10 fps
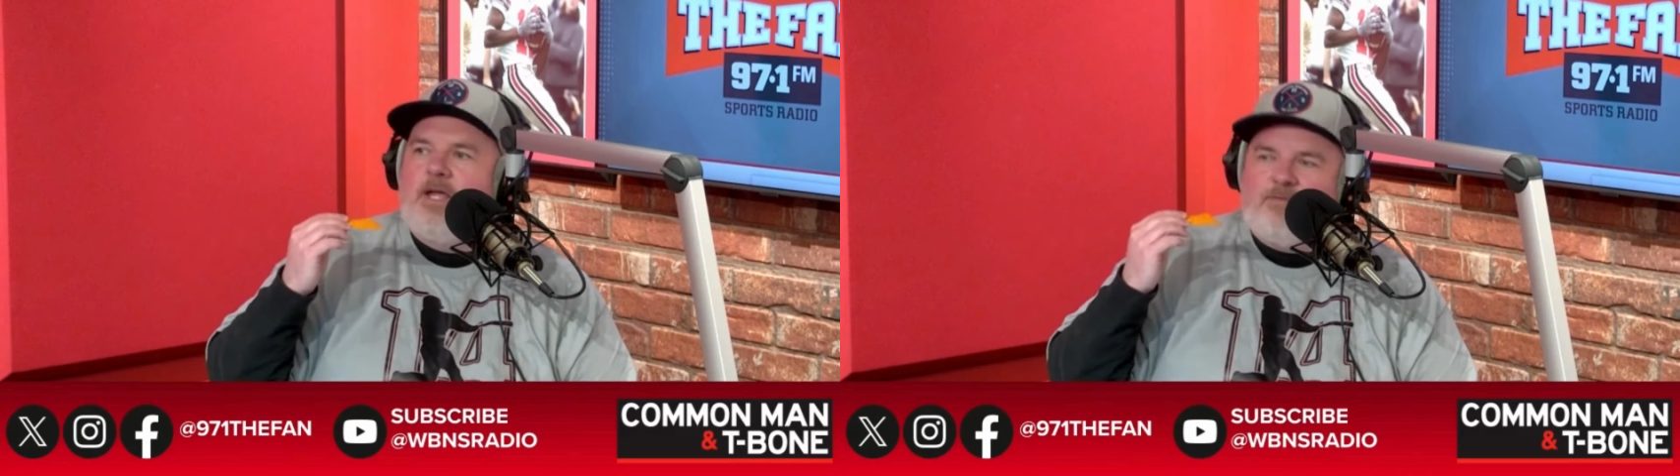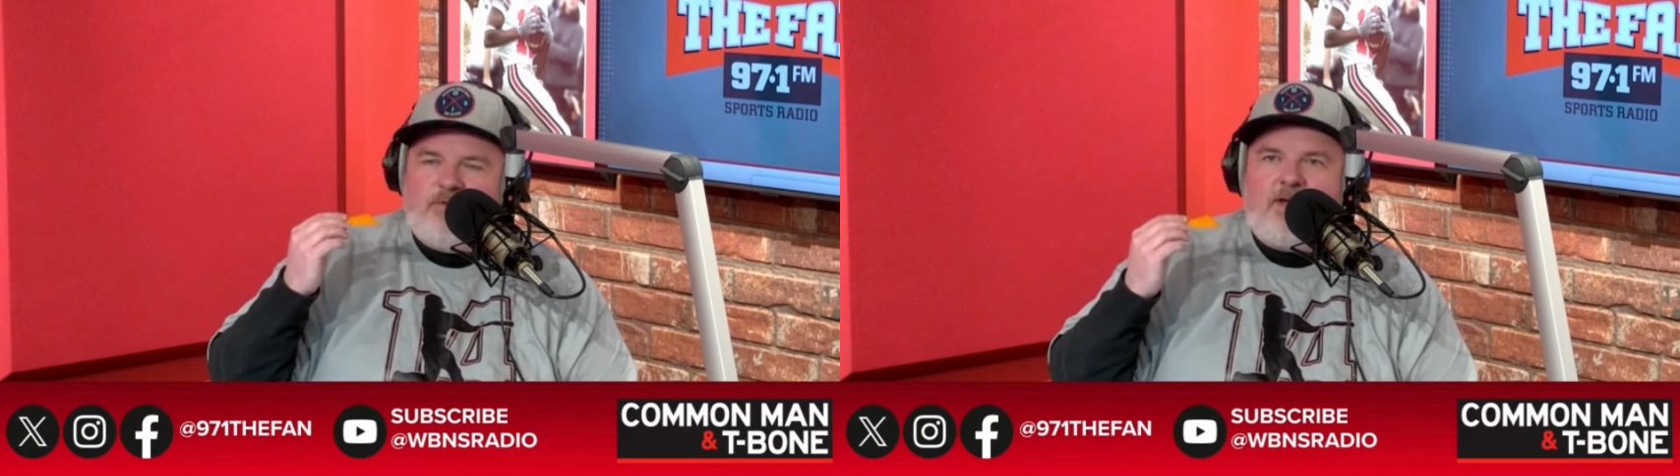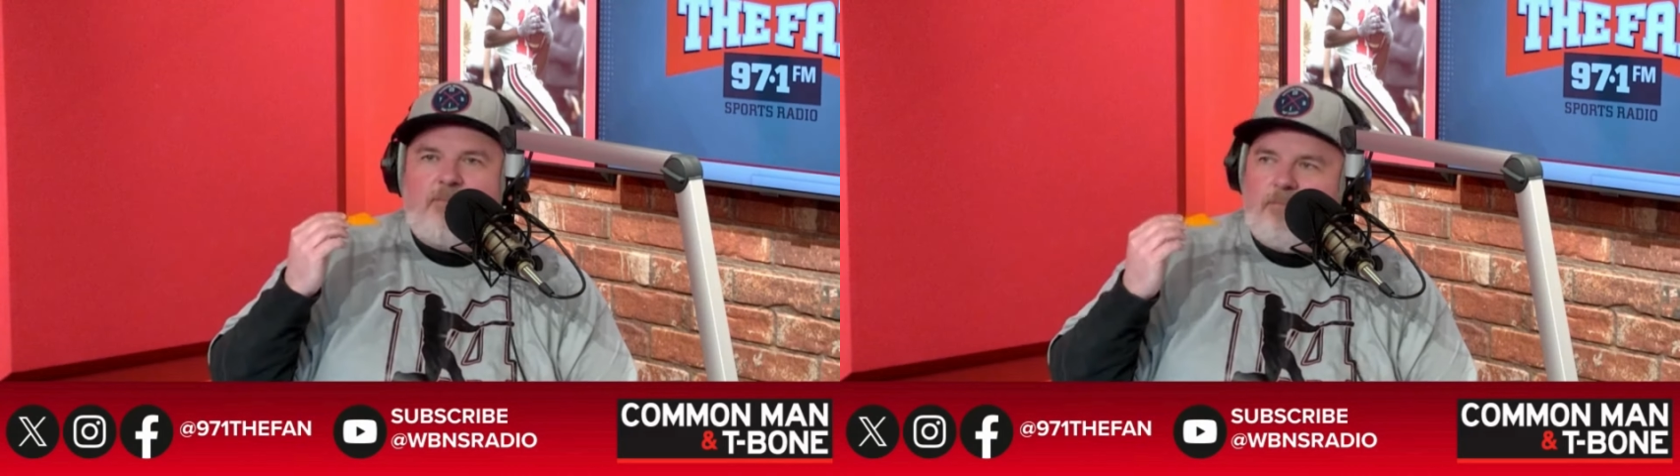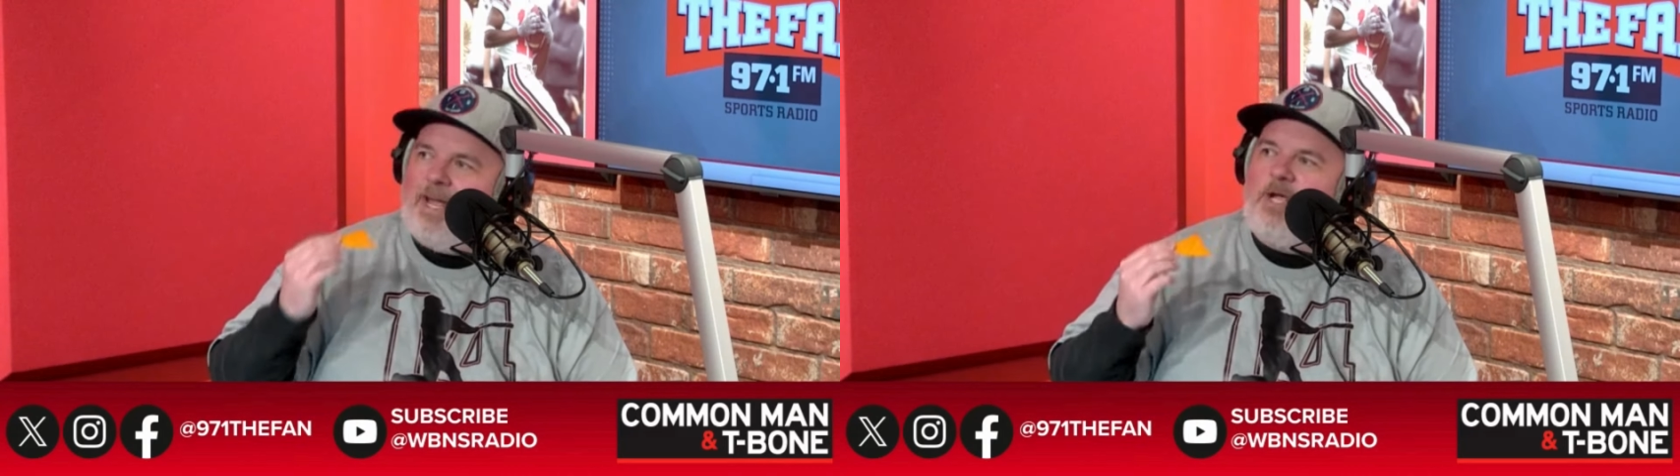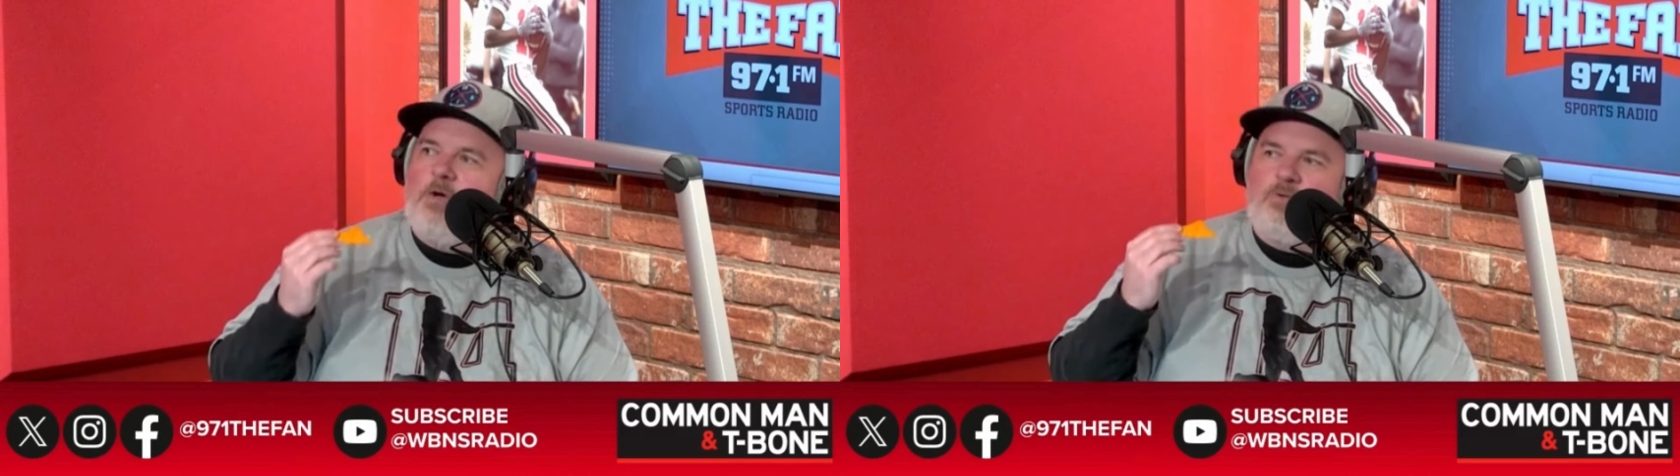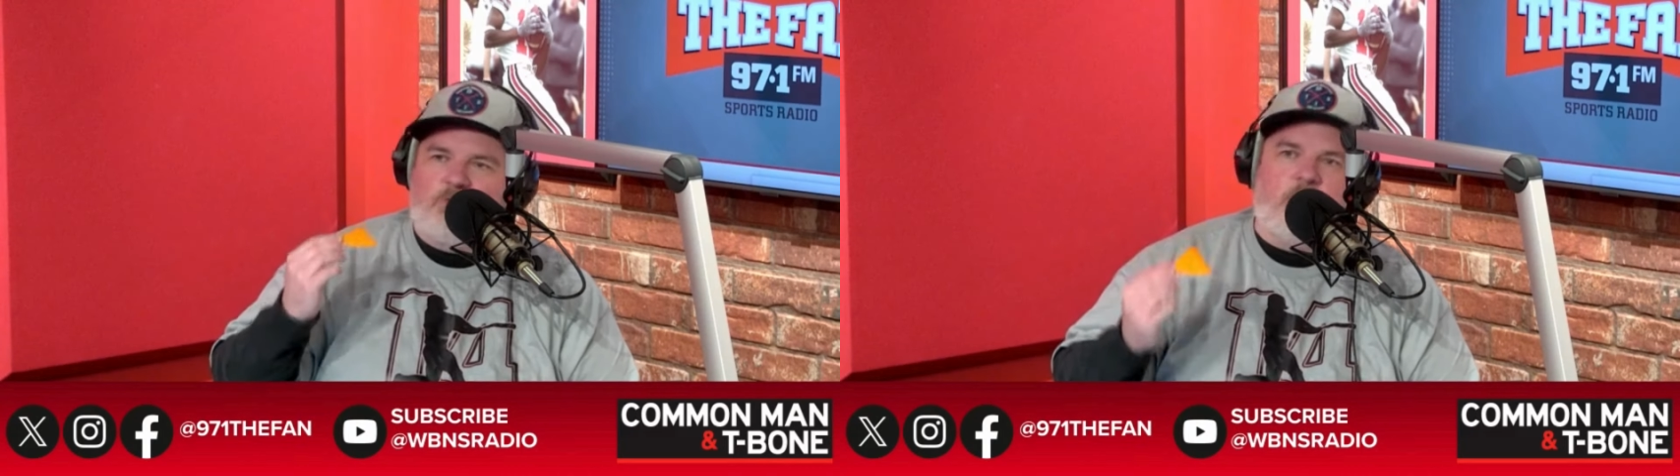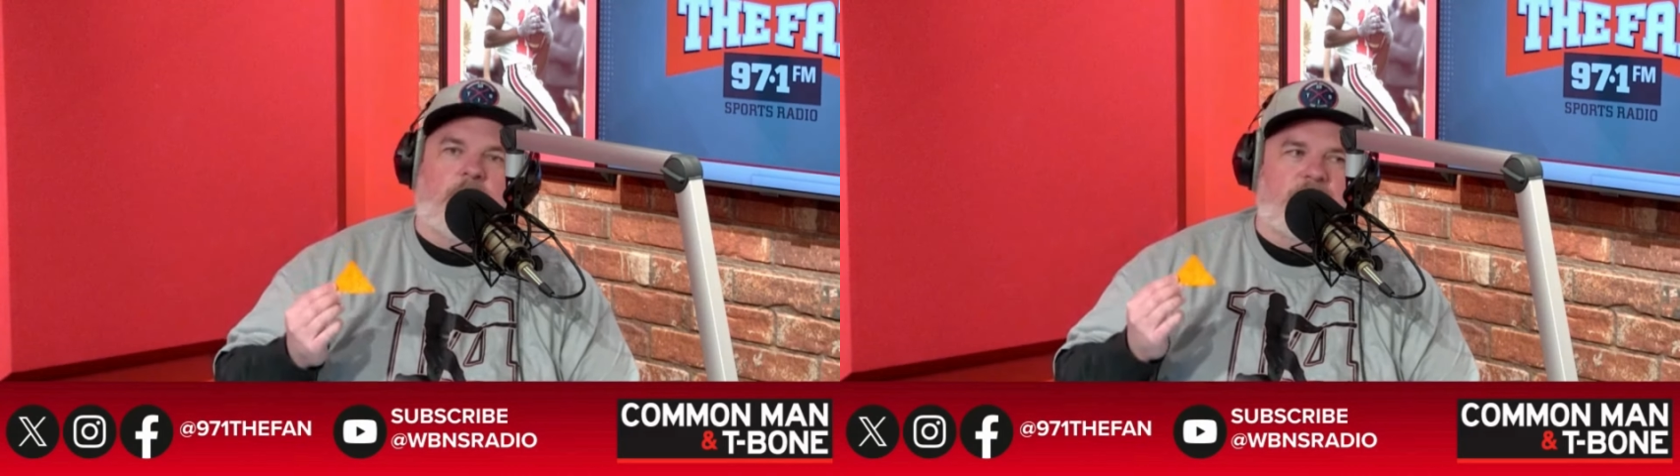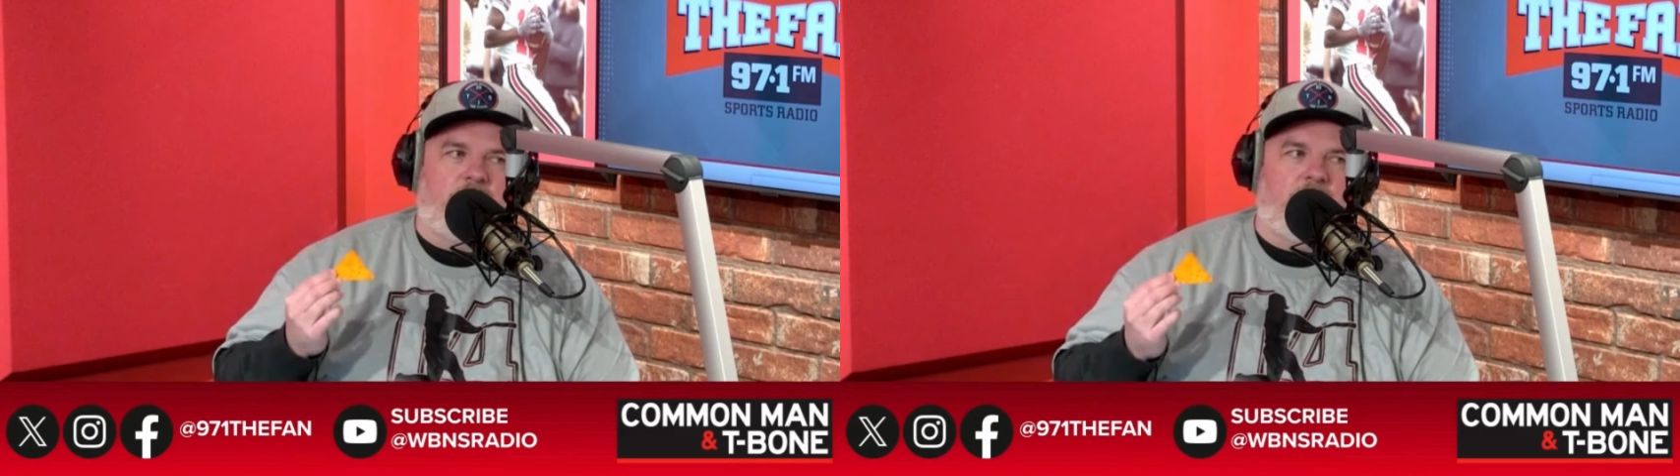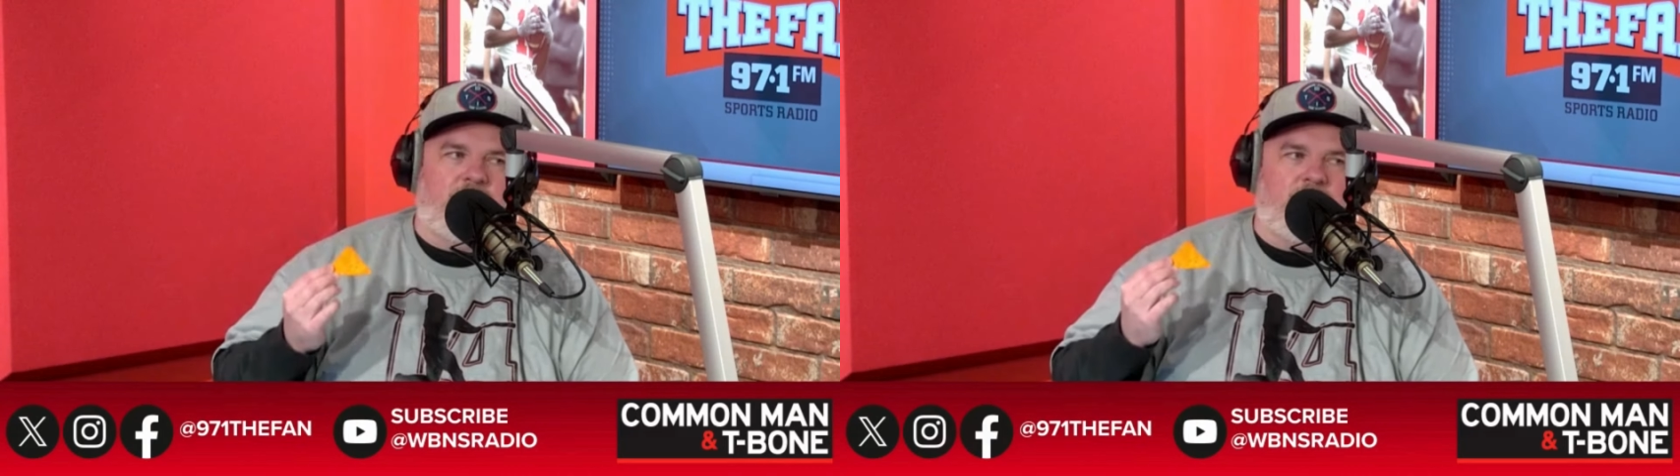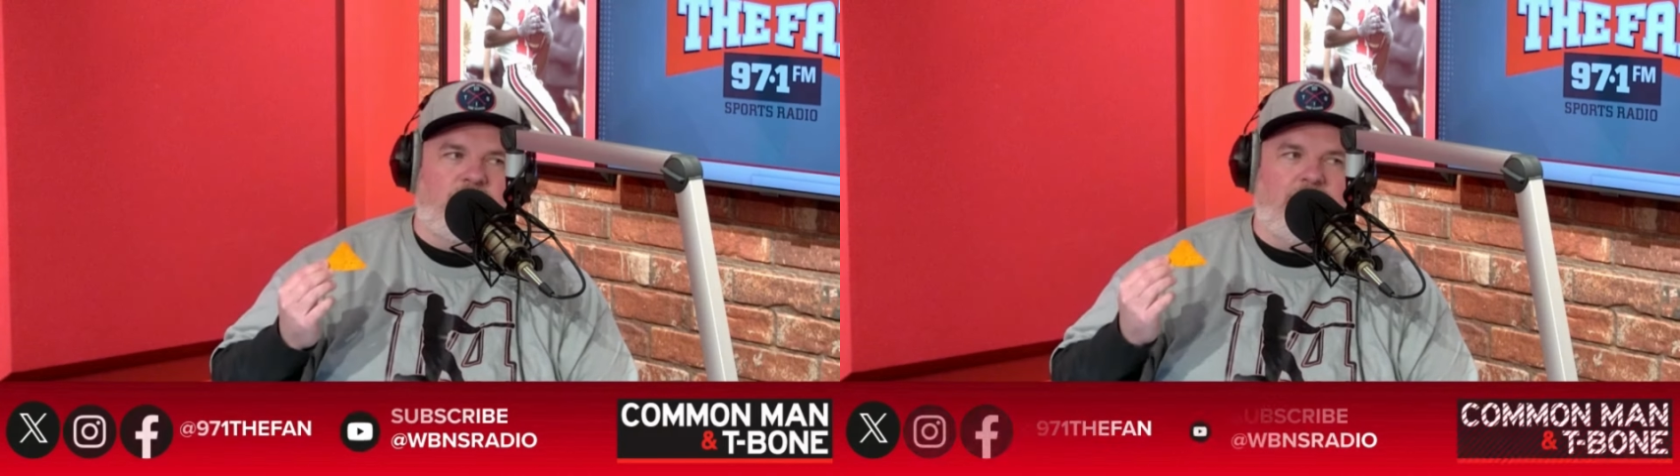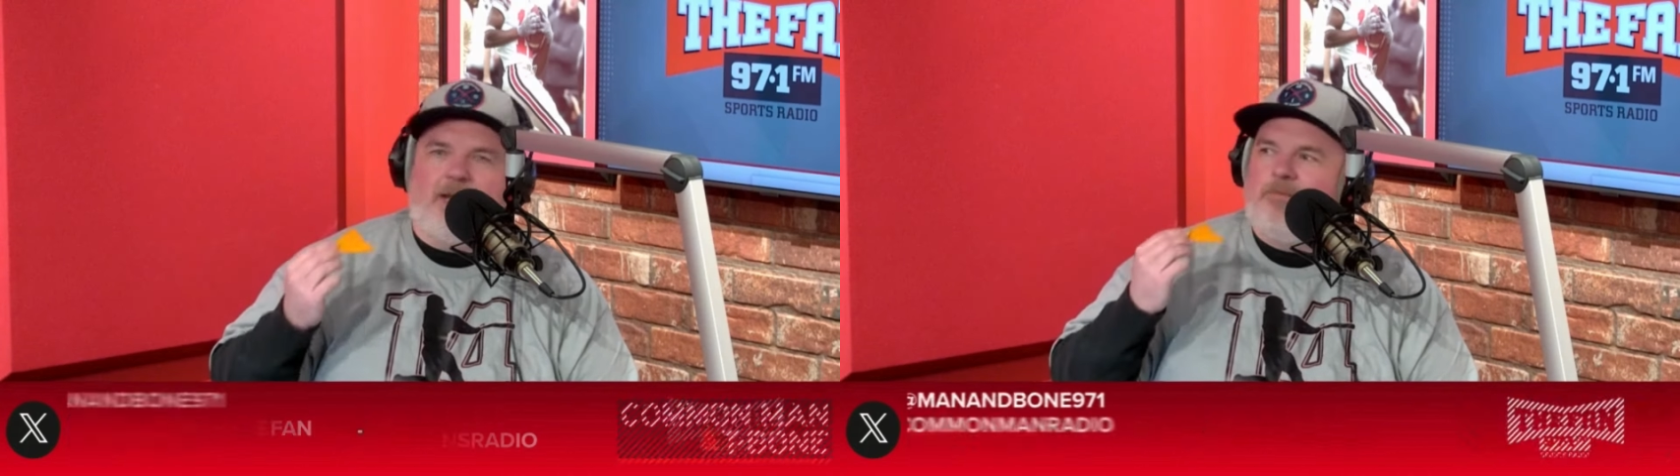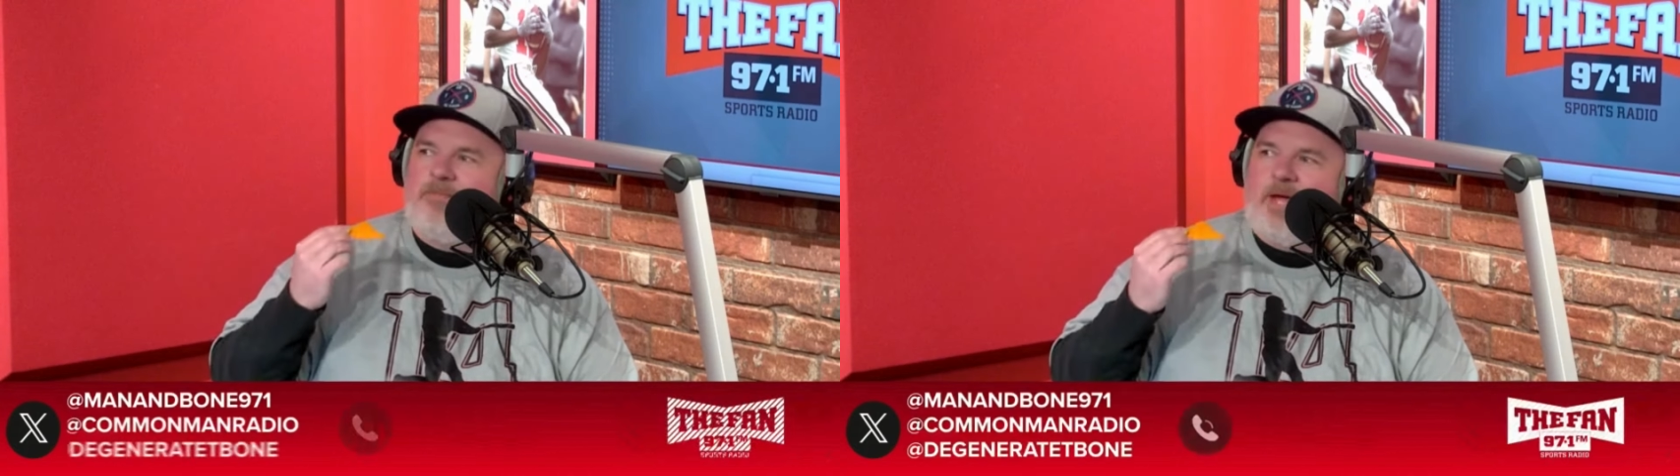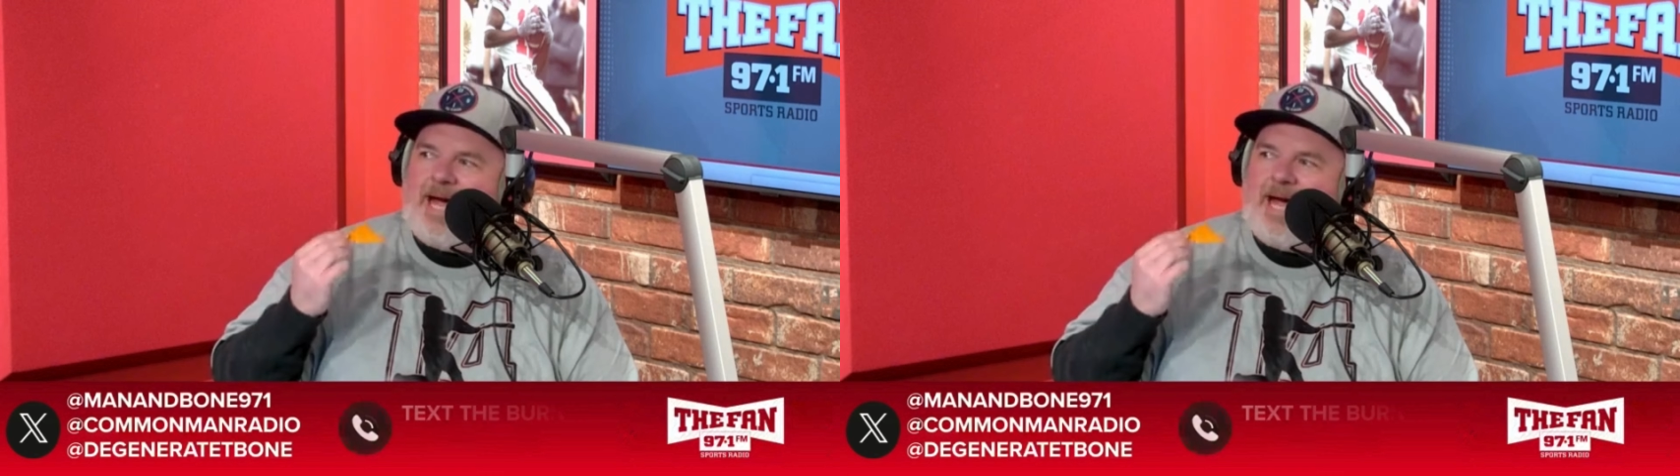if you've had mango salsa and you say,